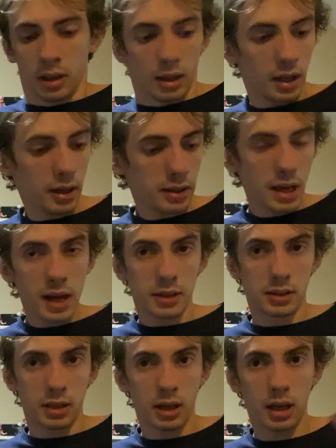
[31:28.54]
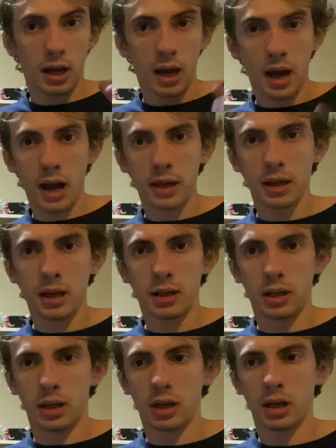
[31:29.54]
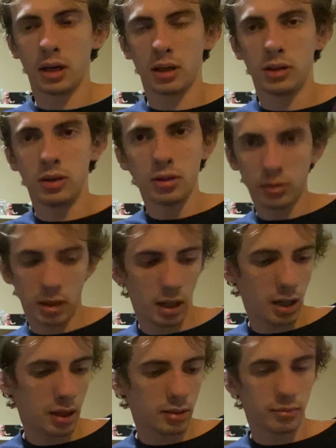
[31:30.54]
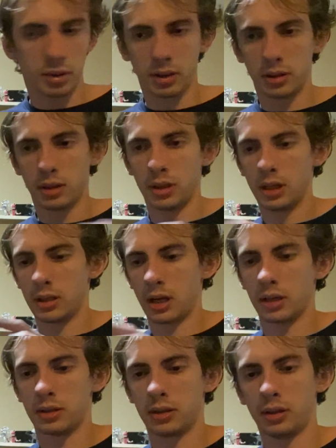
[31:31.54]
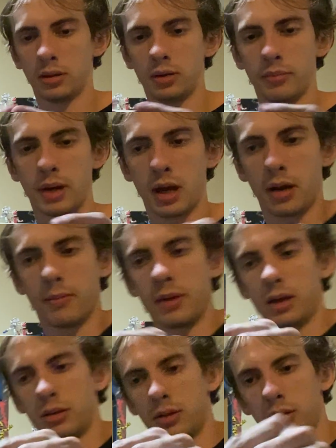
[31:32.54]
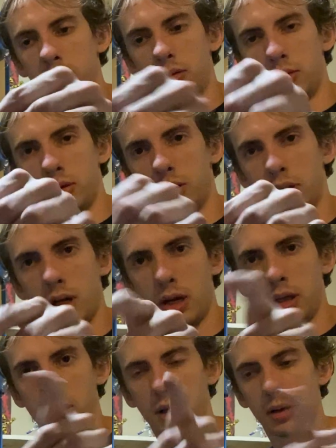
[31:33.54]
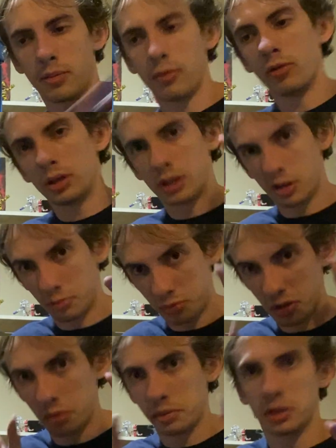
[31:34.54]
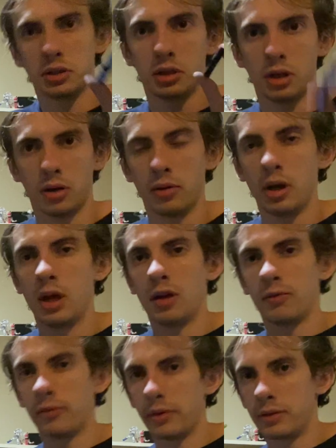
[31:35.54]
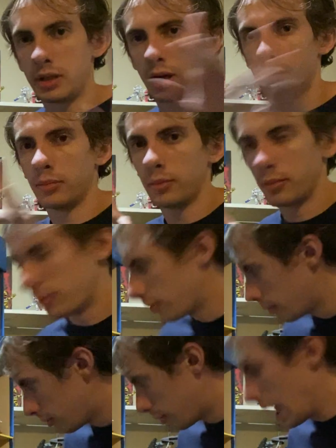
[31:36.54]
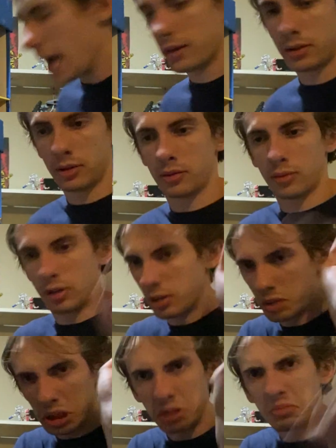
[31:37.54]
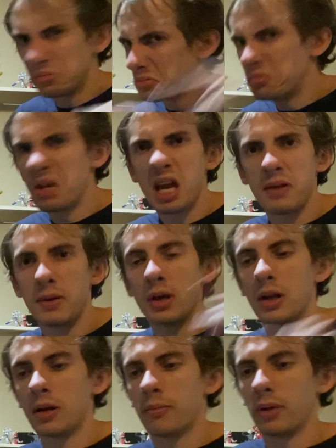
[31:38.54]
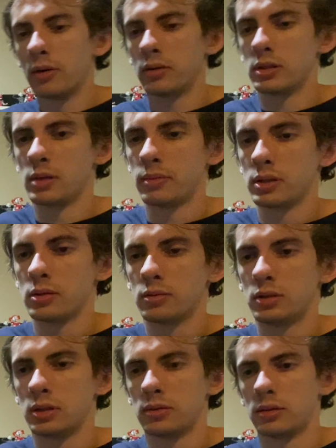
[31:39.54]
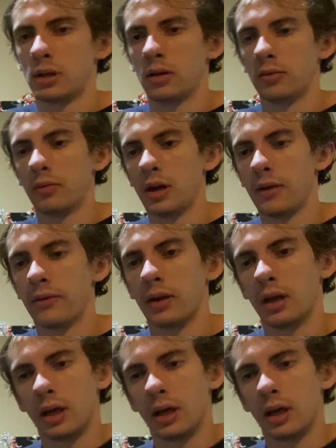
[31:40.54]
Yes, again, you can attach the little Battle Masters to the side here, which I'll probably show with Sound Blaster, or maybe in a bonus episode just SOUNDWAVE.